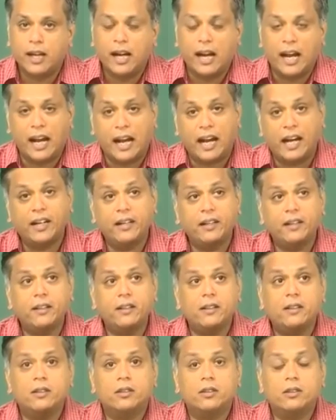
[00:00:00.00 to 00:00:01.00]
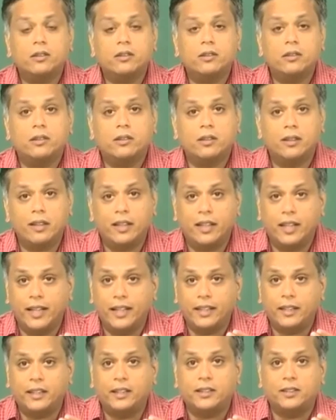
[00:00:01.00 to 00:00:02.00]
and
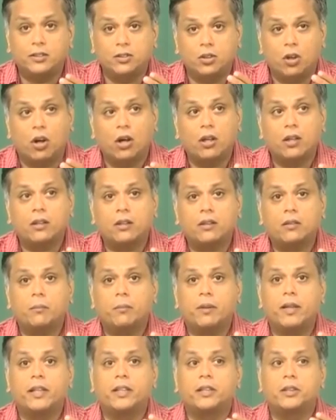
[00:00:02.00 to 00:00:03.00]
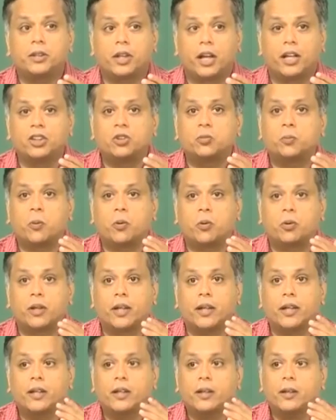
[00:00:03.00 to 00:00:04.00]
heat is not being
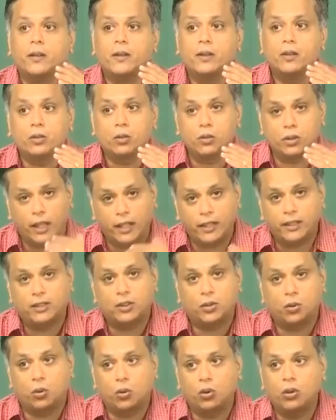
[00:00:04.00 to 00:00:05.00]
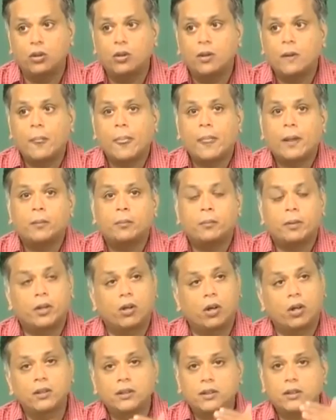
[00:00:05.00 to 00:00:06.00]
transported to that zone
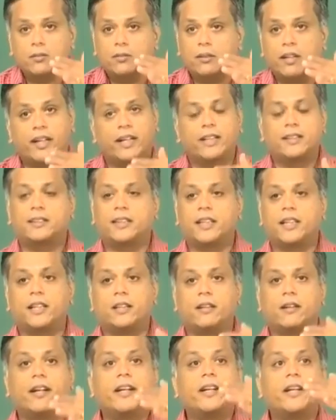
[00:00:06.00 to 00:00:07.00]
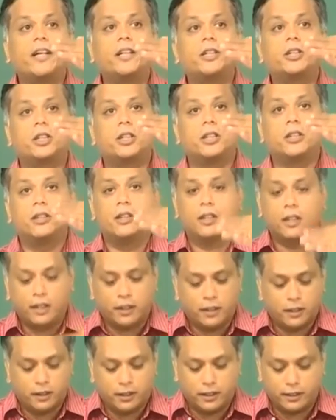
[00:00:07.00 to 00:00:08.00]
because, let us say, radiation
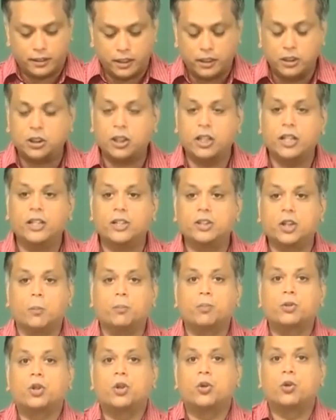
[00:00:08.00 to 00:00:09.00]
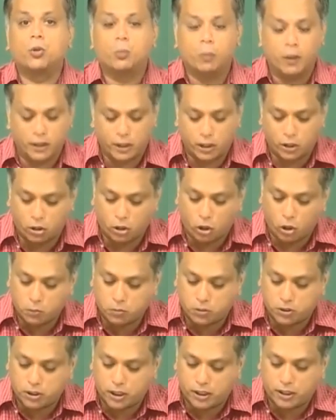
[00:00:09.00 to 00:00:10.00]
essentially is obscured by the
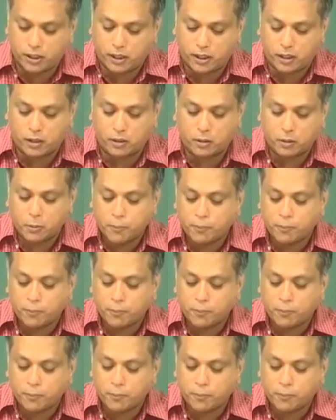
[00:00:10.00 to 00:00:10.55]
drops that are